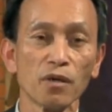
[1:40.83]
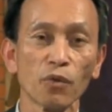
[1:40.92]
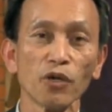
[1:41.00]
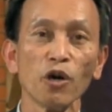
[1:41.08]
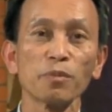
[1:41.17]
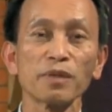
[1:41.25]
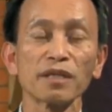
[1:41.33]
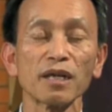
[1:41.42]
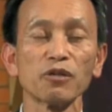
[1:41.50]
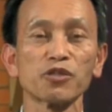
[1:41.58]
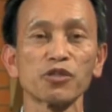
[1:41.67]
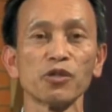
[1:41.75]
We hope that
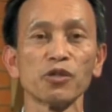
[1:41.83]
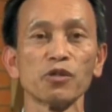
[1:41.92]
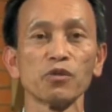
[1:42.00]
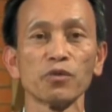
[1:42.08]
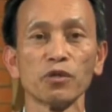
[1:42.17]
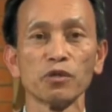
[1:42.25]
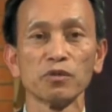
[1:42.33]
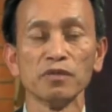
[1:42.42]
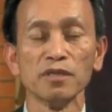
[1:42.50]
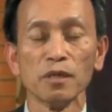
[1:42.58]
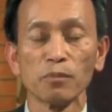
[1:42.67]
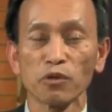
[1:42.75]
our show will
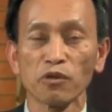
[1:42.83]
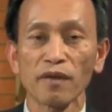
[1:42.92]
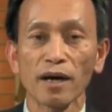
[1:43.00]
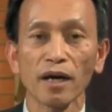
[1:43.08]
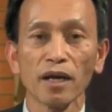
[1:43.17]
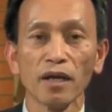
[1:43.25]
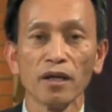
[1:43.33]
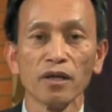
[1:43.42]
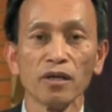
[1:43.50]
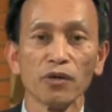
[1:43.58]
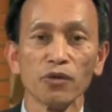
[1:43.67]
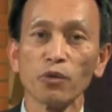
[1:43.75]
provide
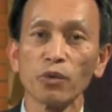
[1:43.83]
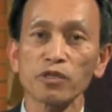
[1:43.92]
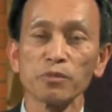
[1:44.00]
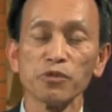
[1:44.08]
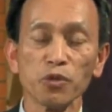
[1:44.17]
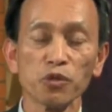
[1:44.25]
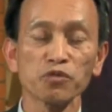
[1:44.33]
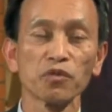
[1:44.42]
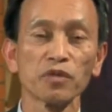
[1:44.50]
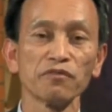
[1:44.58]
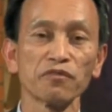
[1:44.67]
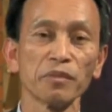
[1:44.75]
you with some
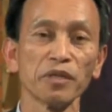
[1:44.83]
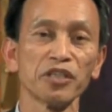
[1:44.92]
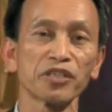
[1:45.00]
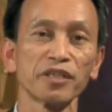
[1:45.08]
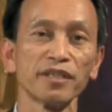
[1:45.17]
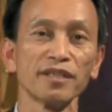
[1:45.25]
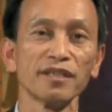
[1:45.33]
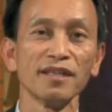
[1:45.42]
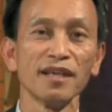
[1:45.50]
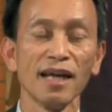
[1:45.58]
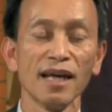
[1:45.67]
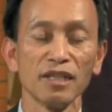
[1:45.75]
useful information
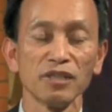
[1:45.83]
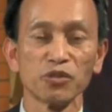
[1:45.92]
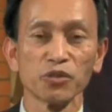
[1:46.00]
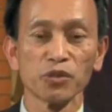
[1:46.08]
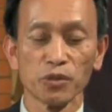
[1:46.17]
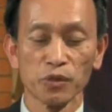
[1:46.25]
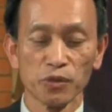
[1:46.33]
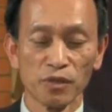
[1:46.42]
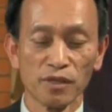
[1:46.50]
and to